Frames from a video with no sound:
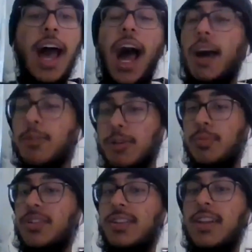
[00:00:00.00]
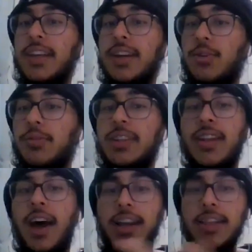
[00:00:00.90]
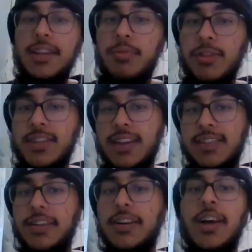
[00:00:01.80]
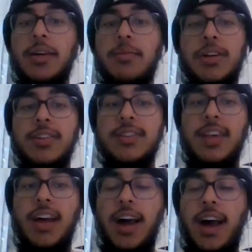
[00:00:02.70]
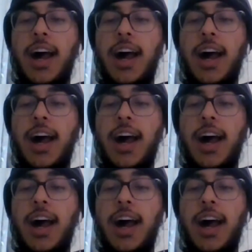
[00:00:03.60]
I would personally go with an i3 processor because